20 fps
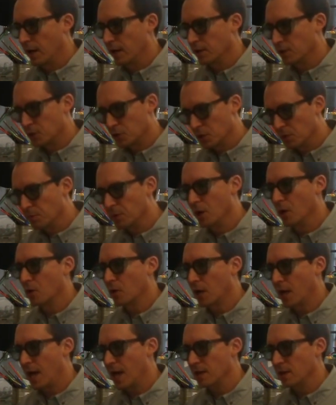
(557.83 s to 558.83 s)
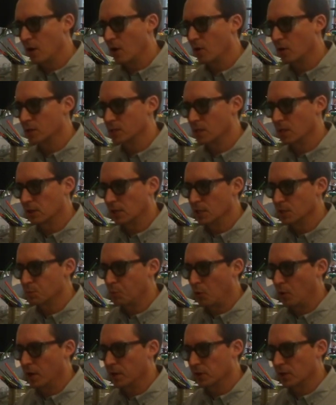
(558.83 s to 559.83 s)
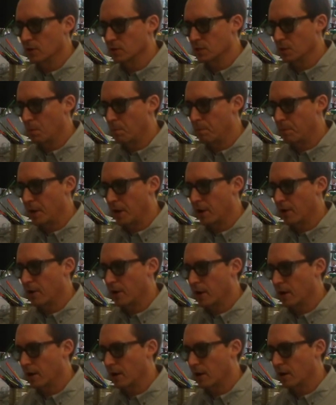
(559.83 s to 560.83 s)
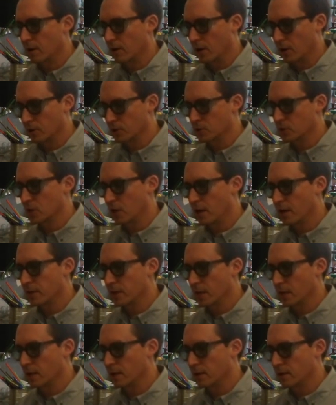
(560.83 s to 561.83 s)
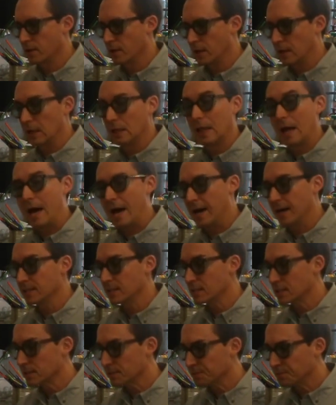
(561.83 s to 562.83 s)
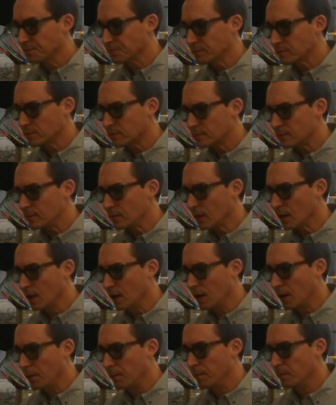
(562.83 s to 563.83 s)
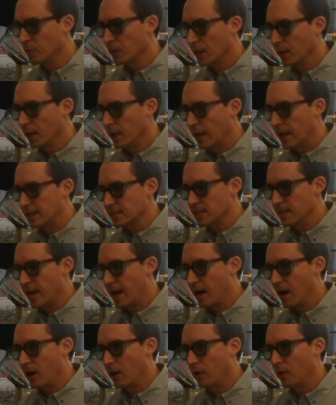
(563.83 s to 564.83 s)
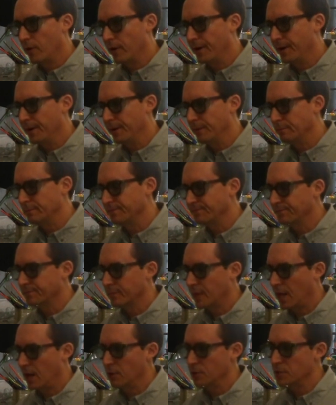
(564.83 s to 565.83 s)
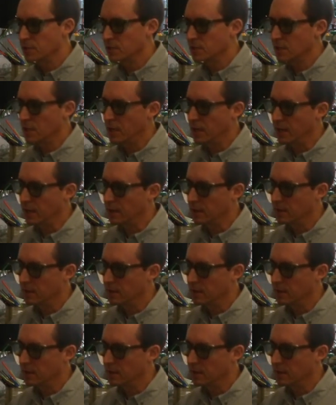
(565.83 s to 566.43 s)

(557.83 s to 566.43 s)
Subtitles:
Should be okay though, because at this point there's a barrier, or sorry, the glass has now, how would you say,